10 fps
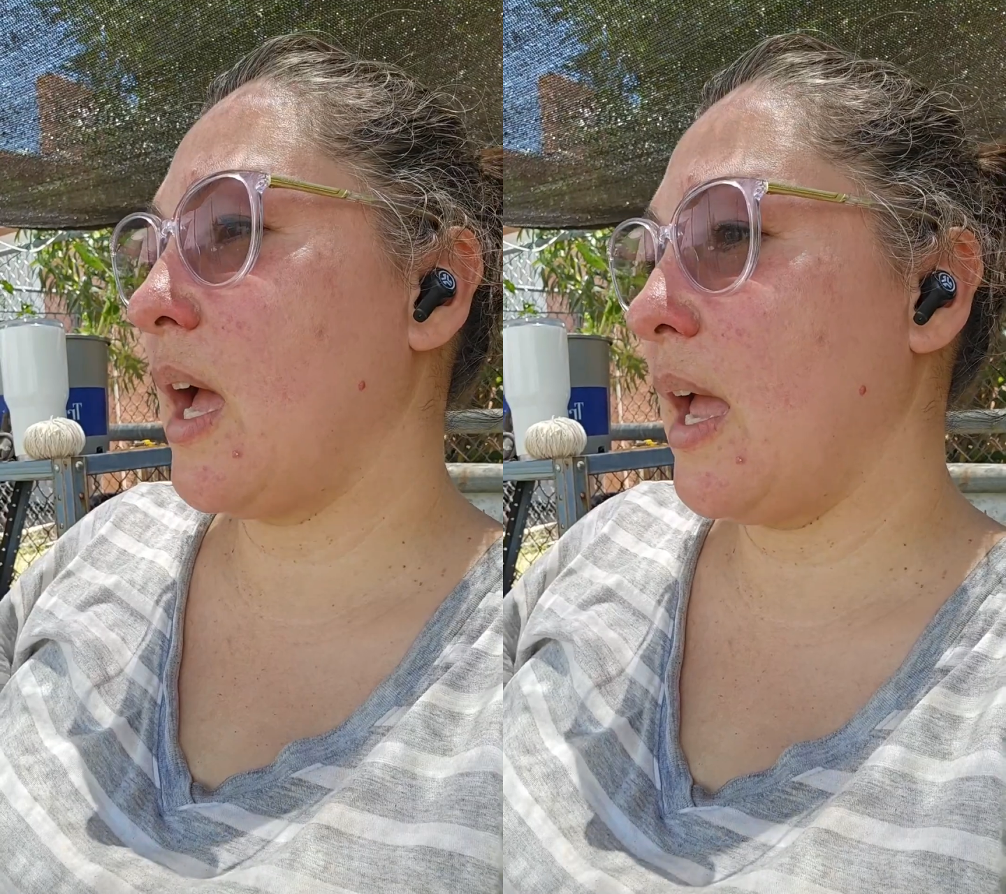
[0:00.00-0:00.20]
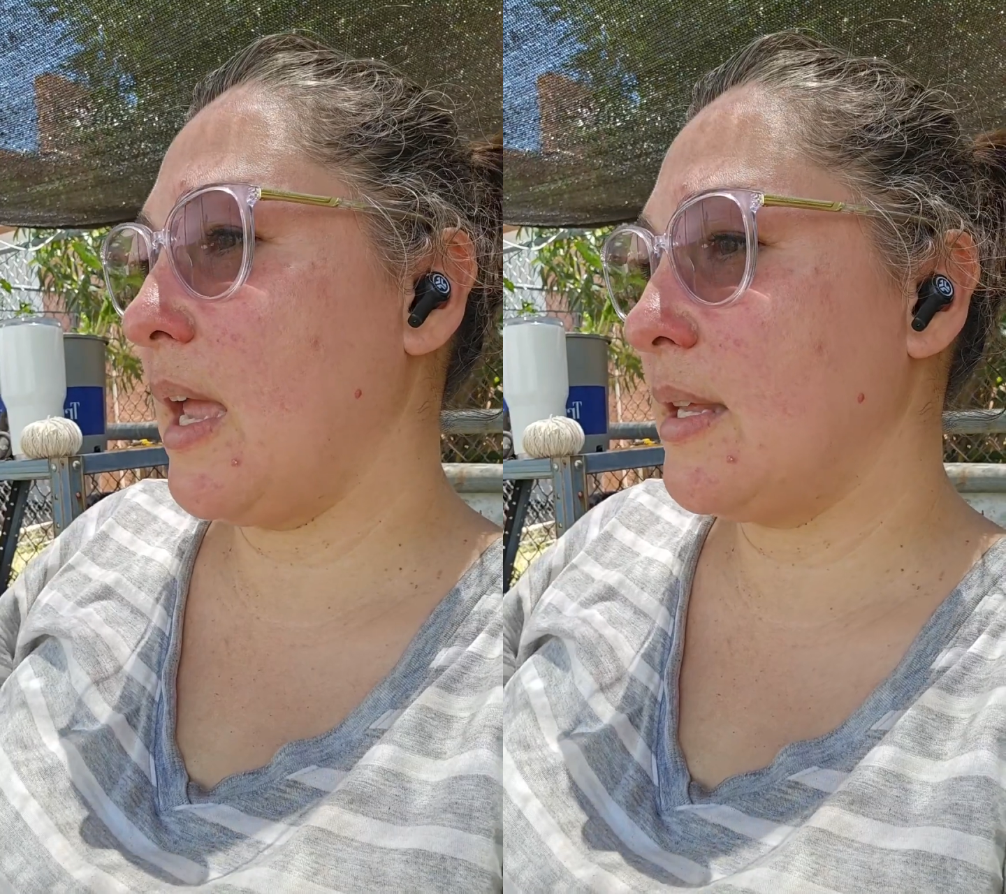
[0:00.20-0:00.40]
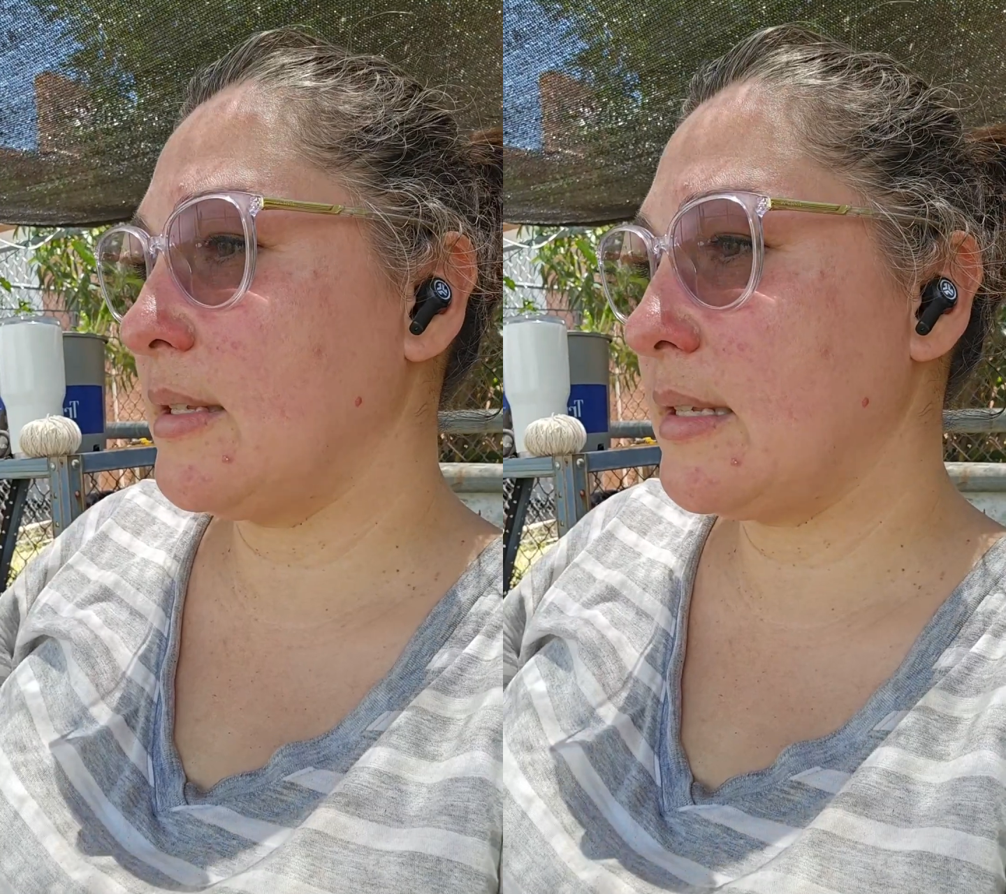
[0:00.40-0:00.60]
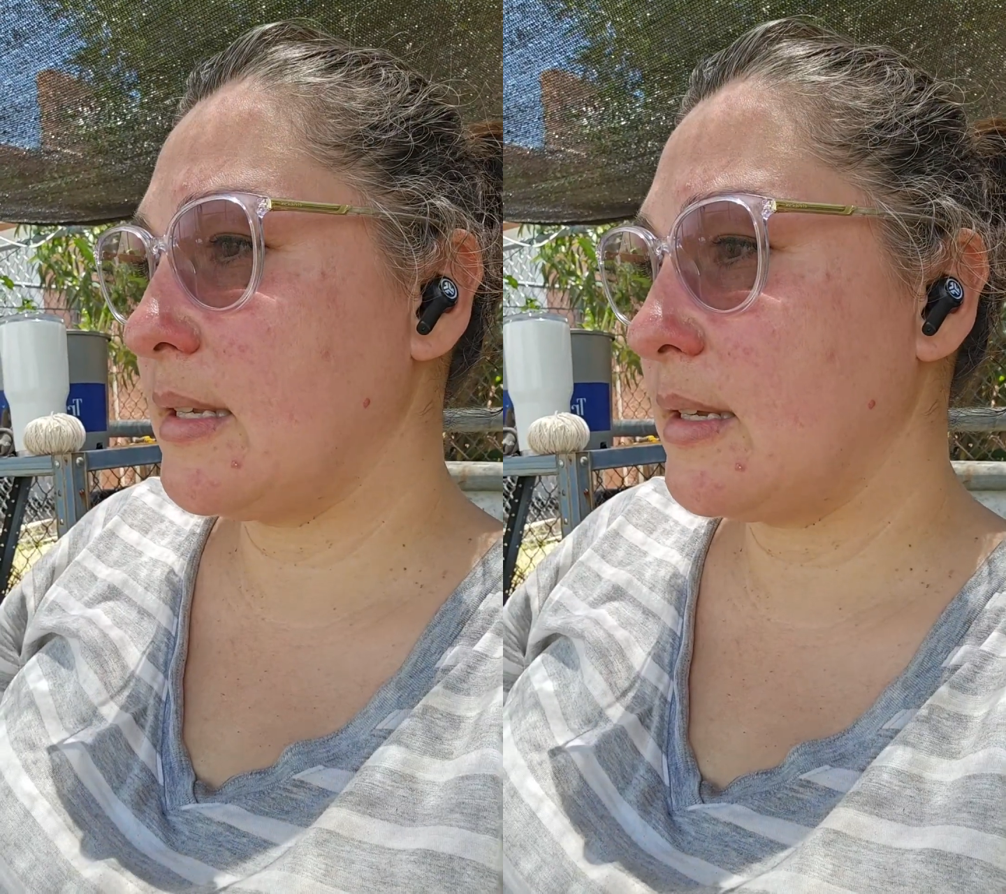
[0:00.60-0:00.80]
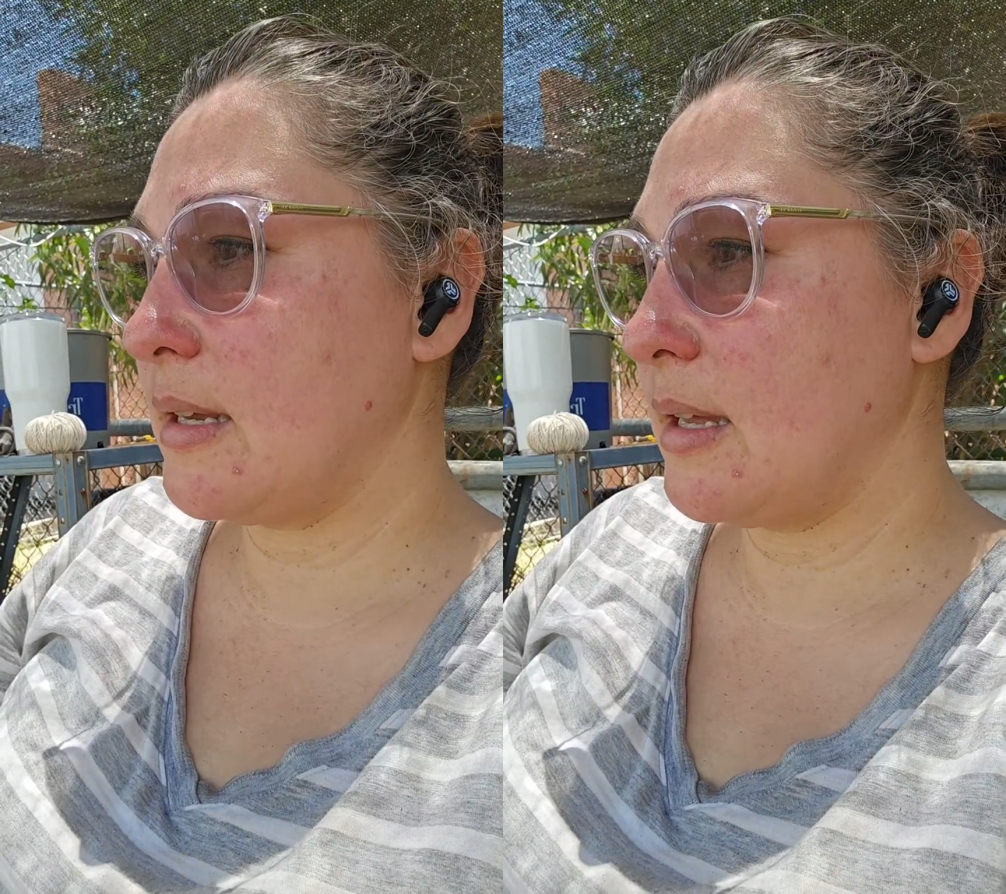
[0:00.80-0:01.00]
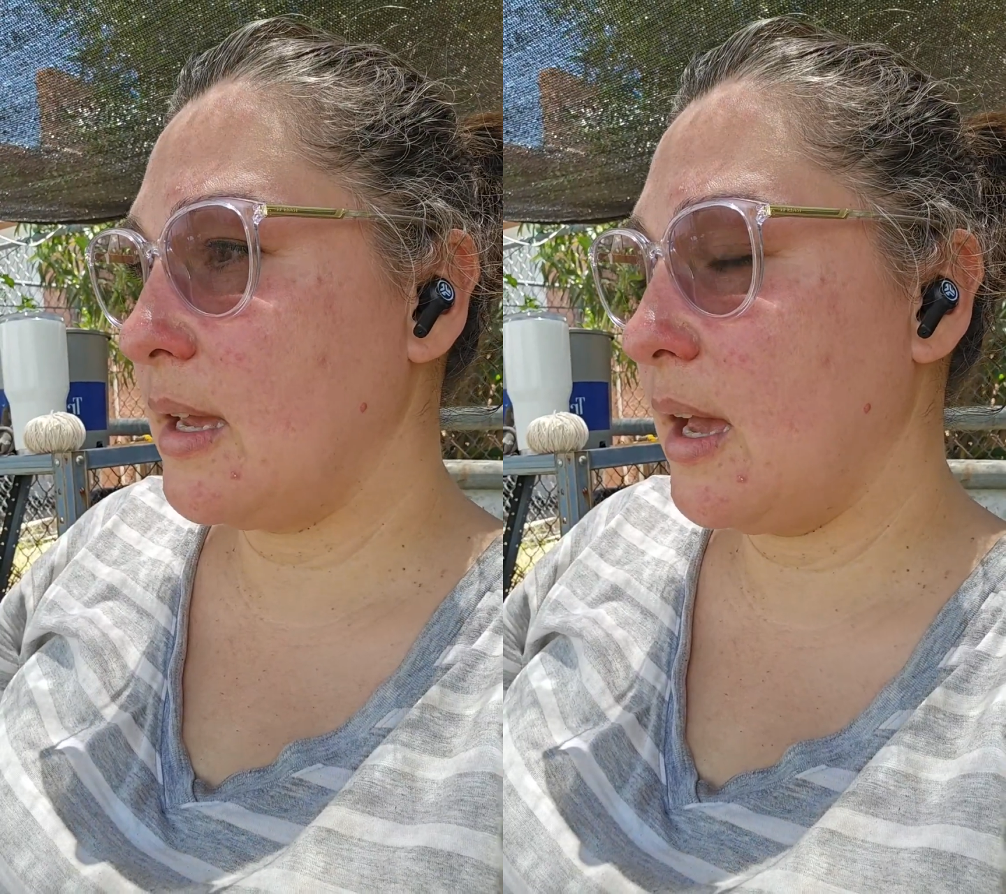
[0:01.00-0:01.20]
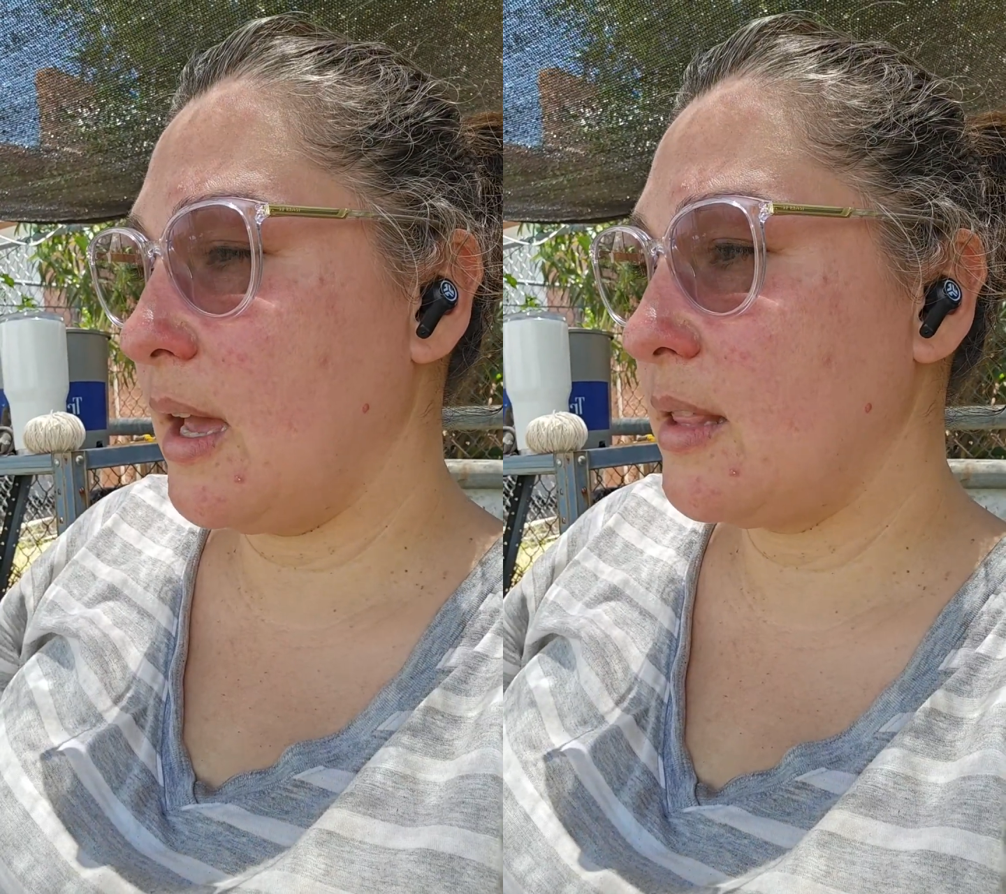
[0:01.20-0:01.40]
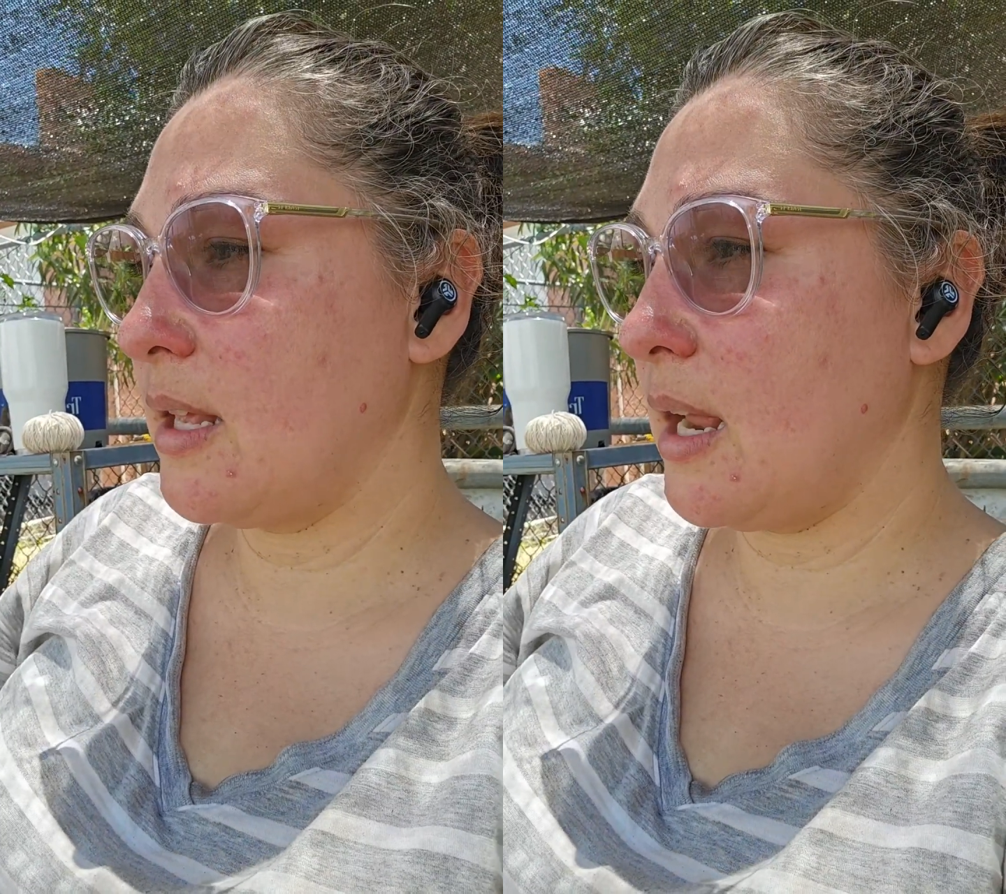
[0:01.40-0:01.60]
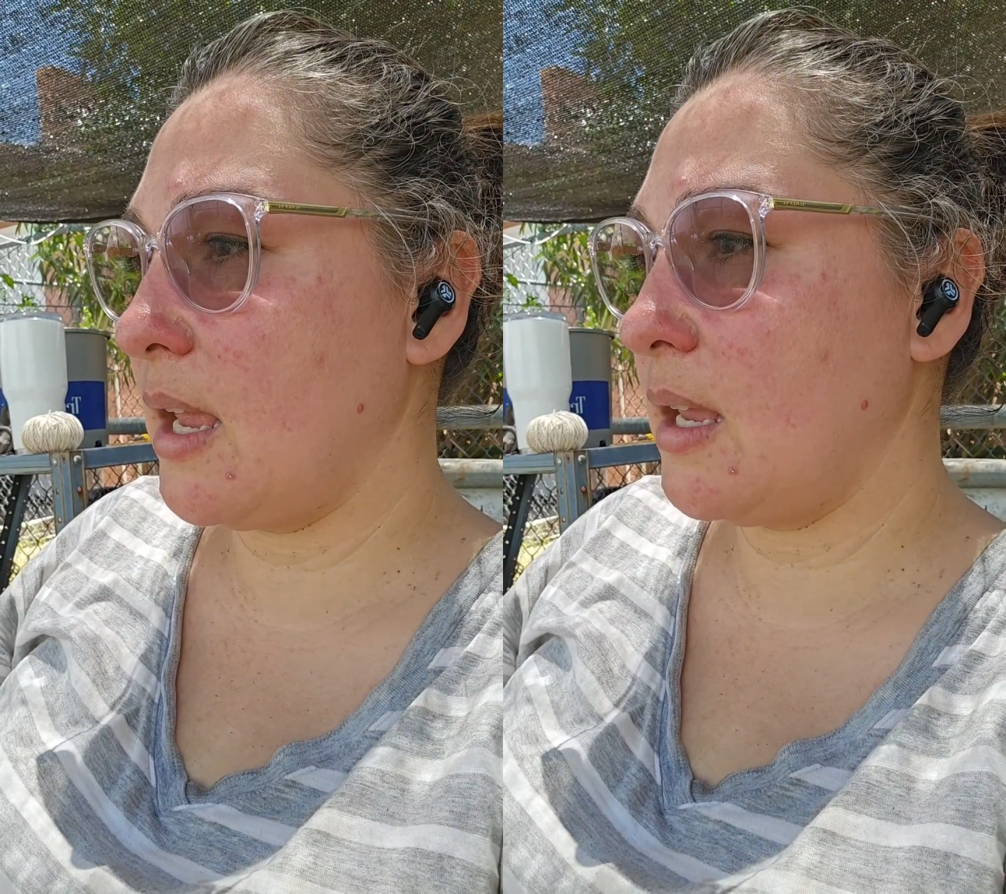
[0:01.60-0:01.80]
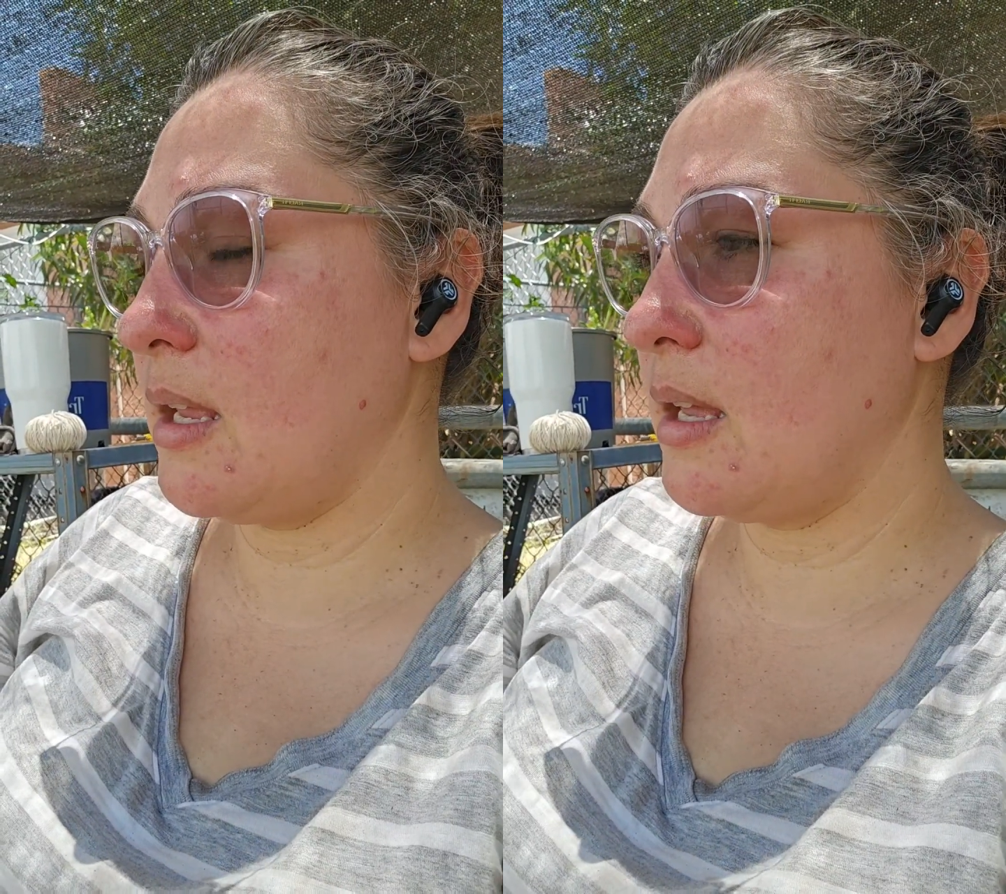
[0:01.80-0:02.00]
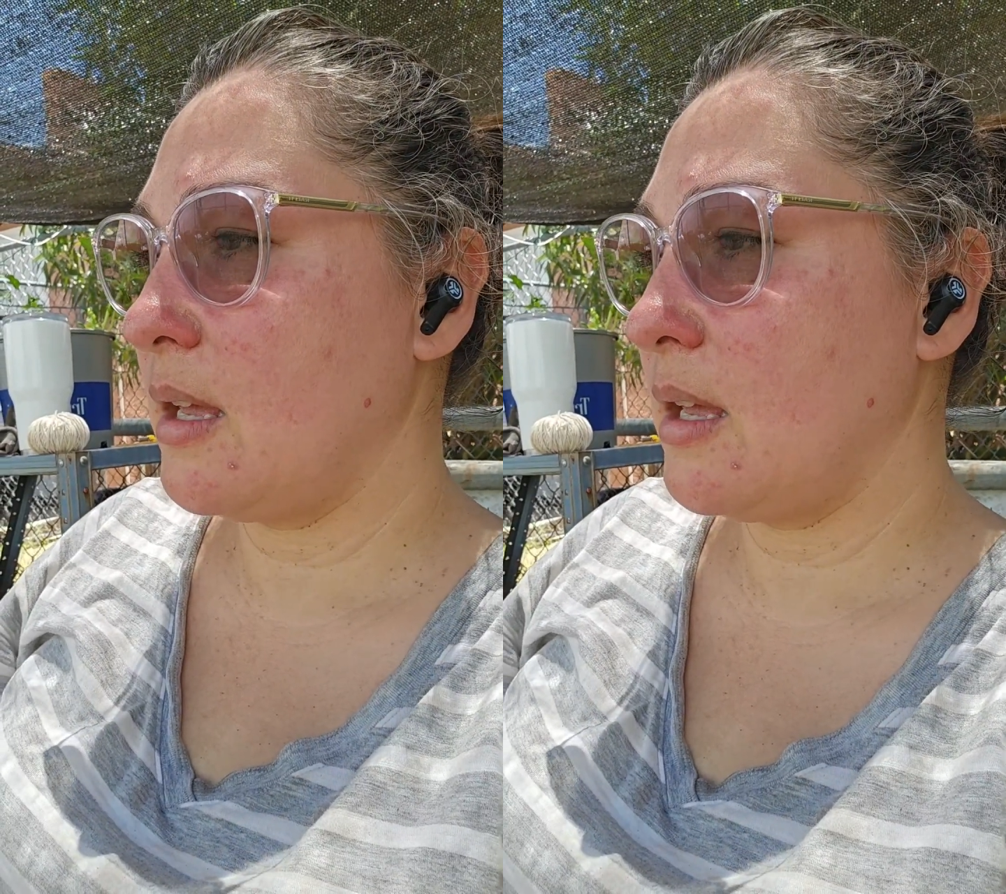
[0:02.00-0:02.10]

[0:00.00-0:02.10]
kinds that I